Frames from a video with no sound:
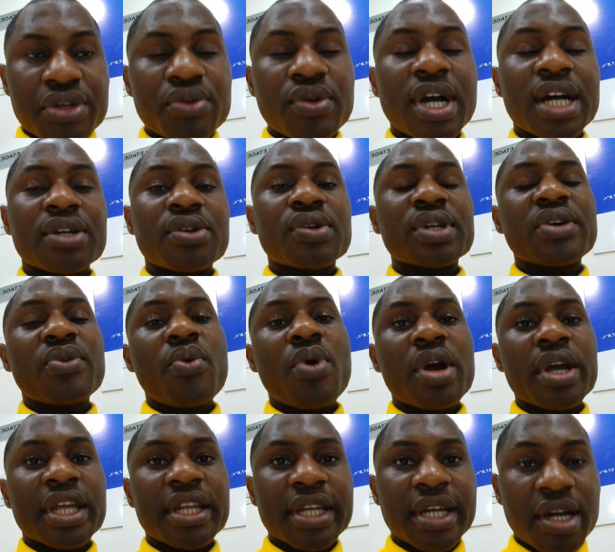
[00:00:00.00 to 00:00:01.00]
You can only
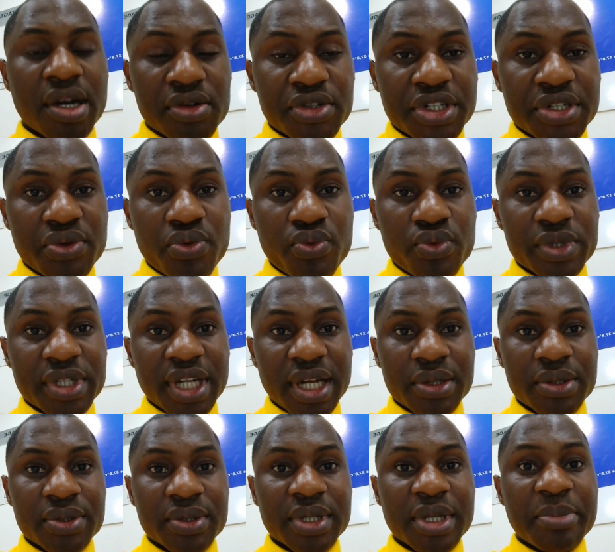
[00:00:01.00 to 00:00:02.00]
work in the country
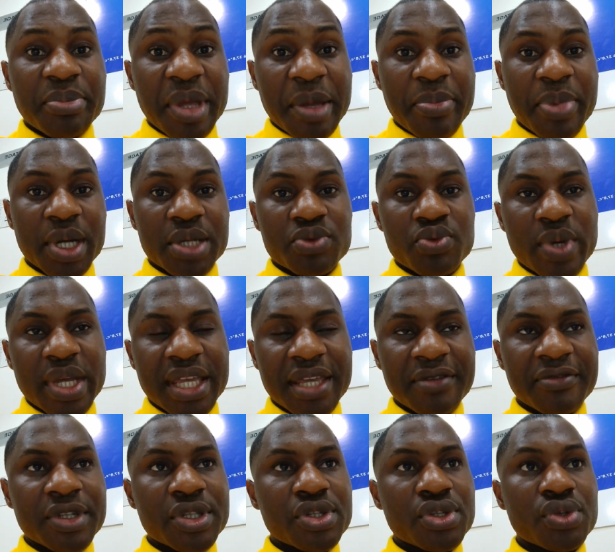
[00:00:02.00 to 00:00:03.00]
that papers were
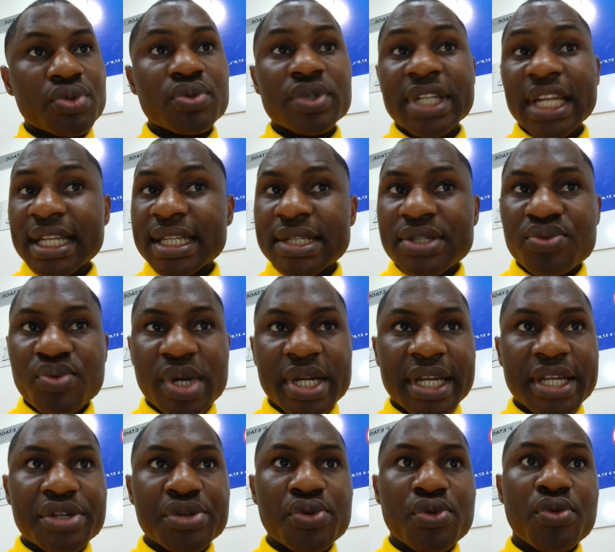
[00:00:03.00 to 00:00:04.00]
given to you. That is what
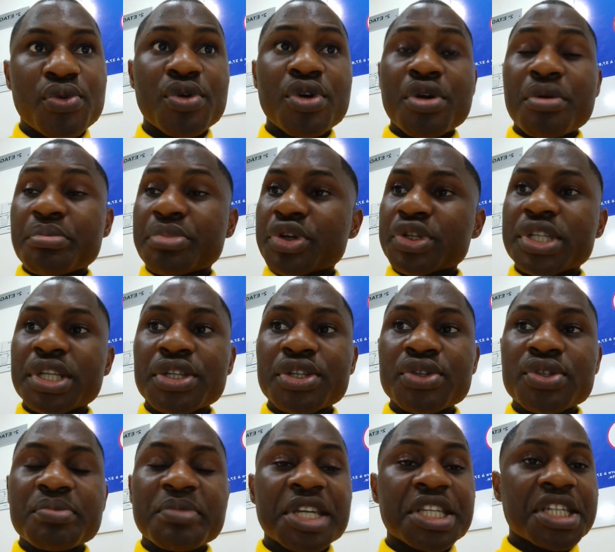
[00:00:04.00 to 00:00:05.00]
I know.
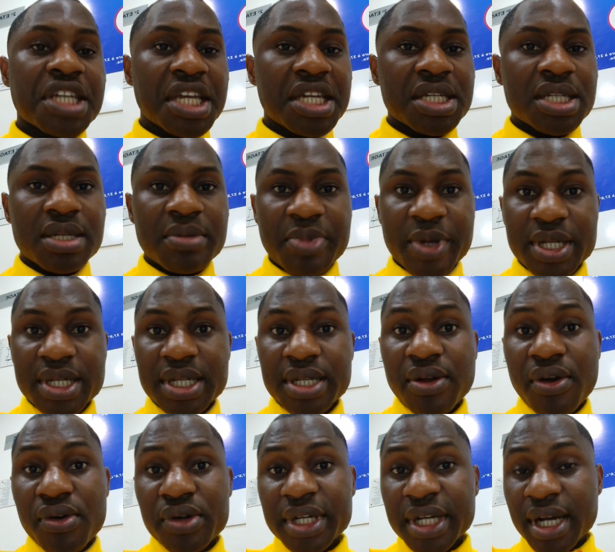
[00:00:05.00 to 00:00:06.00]
Procedures may change depending
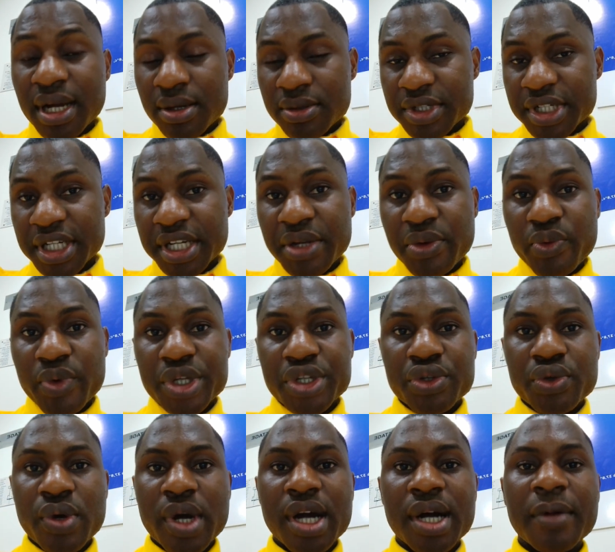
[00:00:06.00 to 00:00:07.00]
on the country in
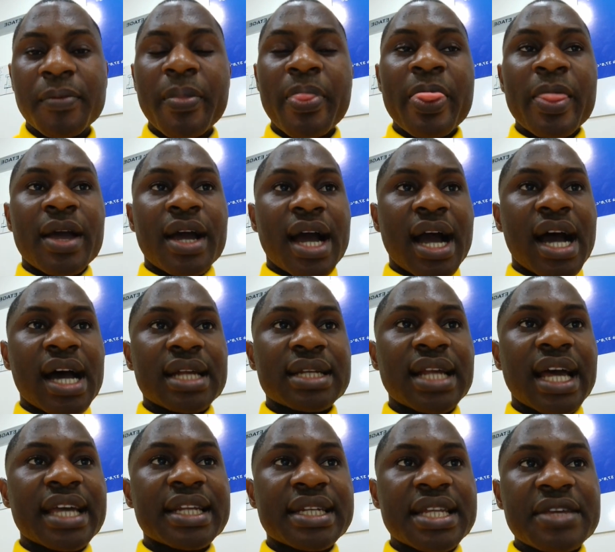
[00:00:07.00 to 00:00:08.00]
which you are.
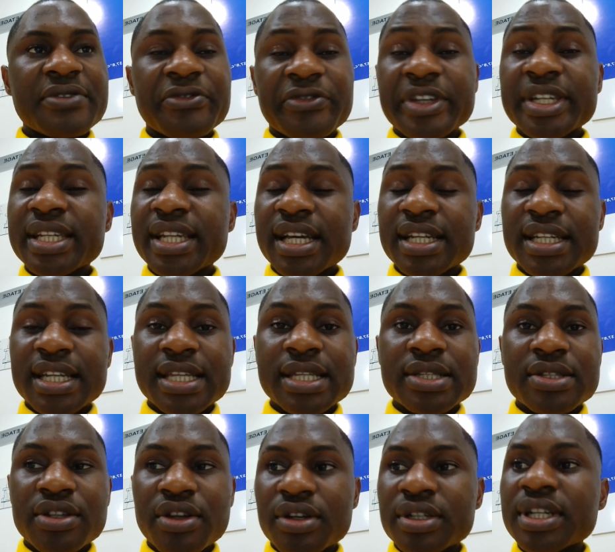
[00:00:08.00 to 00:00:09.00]
And I think Finland
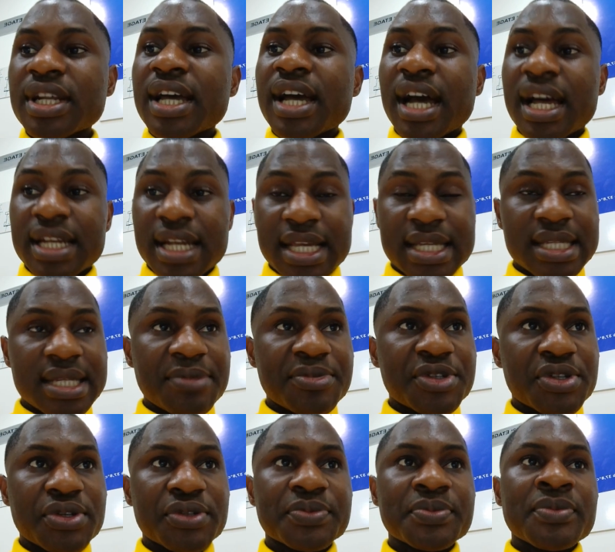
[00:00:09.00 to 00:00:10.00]
is not an
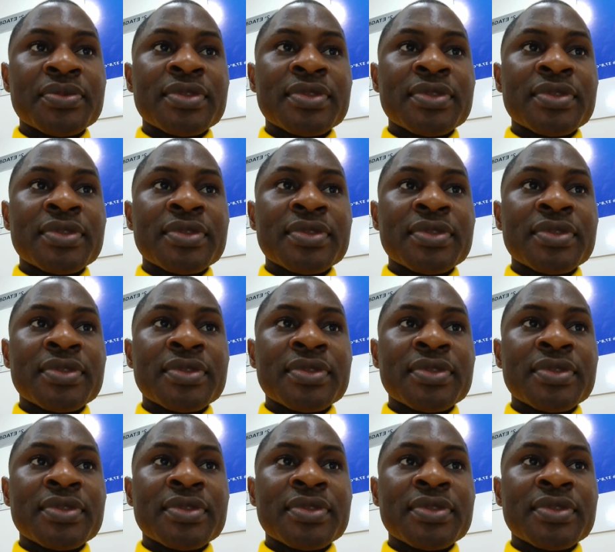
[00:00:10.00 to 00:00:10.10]
exception.